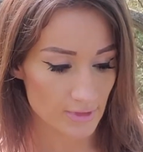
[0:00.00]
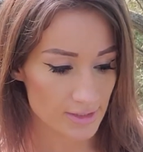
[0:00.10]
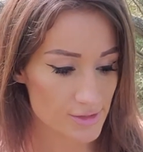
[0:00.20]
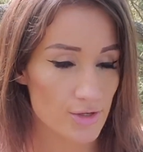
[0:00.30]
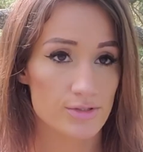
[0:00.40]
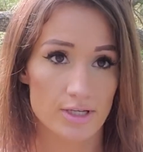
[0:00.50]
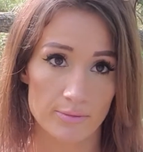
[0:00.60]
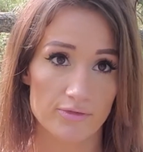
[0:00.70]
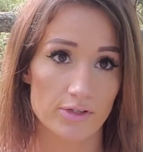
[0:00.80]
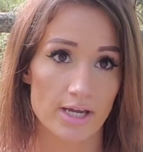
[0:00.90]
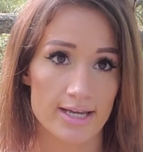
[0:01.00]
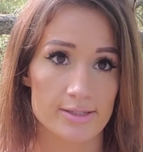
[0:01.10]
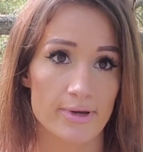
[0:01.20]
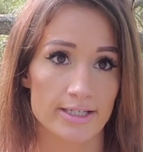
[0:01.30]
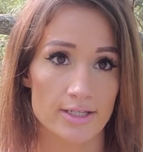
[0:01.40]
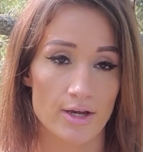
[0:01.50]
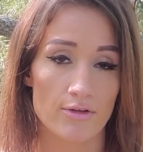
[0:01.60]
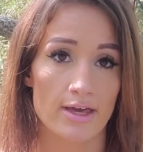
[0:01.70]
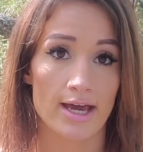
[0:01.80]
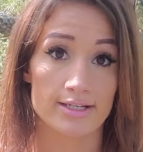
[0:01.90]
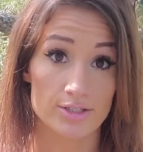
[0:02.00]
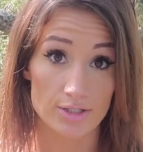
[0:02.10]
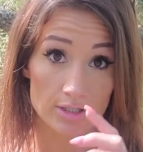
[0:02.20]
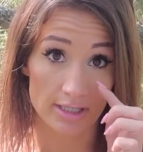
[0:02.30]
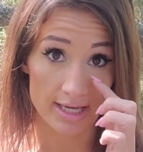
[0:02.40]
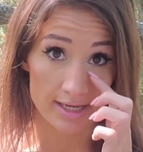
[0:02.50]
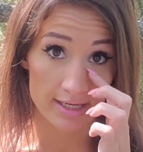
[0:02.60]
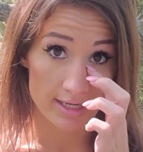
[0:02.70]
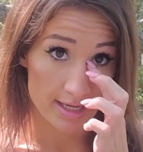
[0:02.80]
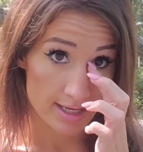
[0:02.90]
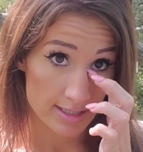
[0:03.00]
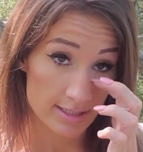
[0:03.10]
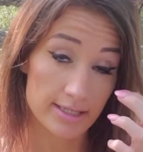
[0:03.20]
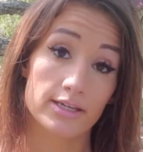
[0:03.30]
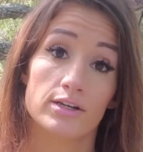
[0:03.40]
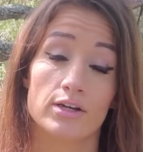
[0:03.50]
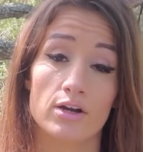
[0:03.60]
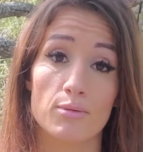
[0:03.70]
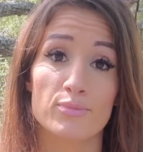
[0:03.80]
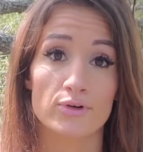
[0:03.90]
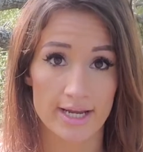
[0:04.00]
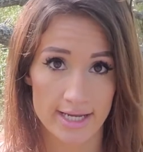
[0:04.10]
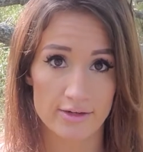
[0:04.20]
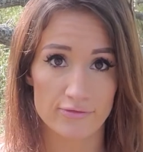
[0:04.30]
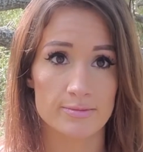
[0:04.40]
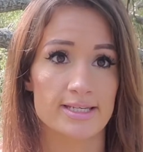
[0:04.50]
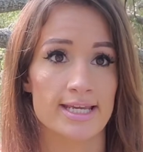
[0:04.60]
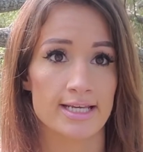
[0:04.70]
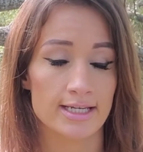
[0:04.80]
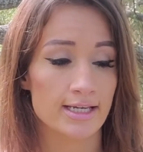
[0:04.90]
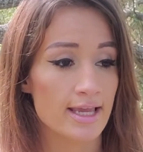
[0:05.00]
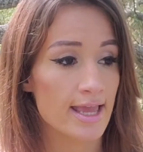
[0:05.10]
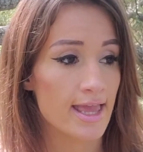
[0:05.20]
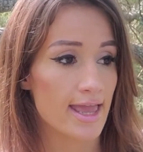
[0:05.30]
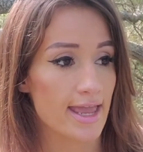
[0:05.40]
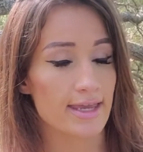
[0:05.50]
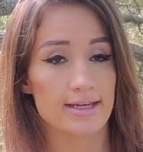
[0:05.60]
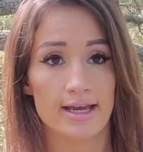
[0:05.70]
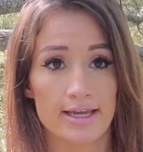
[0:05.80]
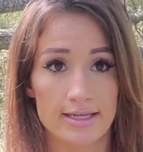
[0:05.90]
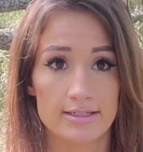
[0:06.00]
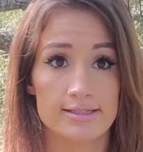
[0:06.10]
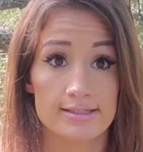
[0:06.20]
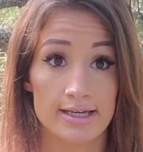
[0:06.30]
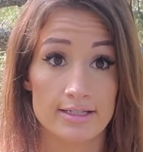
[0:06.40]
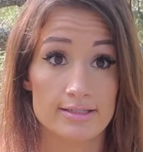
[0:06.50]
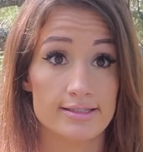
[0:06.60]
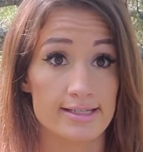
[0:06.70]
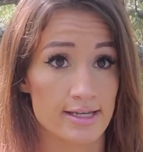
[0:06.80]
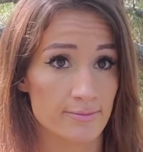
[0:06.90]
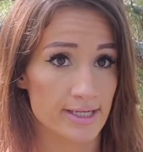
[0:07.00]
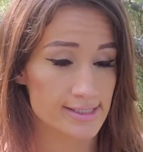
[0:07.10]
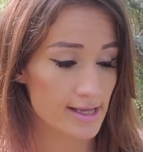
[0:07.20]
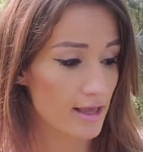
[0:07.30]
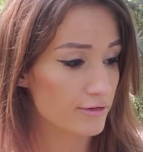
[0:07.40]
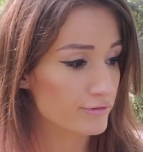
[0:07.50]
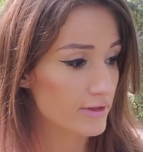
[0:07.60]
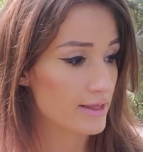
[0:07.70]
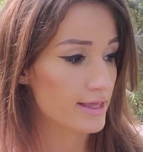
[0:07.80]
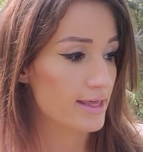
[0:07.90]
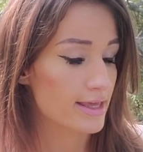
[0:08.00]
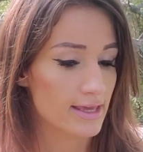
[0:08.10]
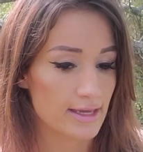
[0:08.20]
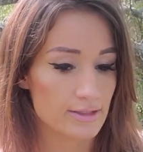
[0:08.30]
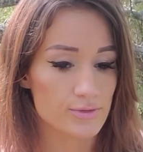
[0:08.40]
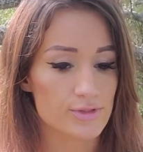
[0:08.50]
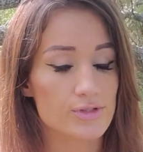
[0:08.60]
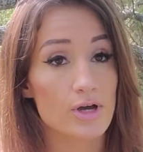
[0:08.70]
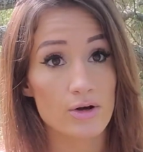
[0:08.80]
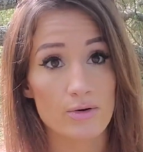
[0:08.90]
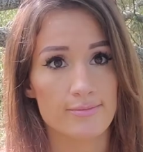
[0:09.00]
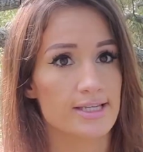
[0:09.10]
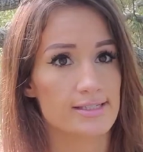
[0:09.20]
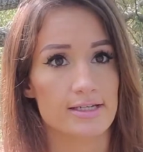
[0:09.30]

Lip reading: So some of you guys might know that I took a year break from dating and I decided to date myself. And it was so amazing.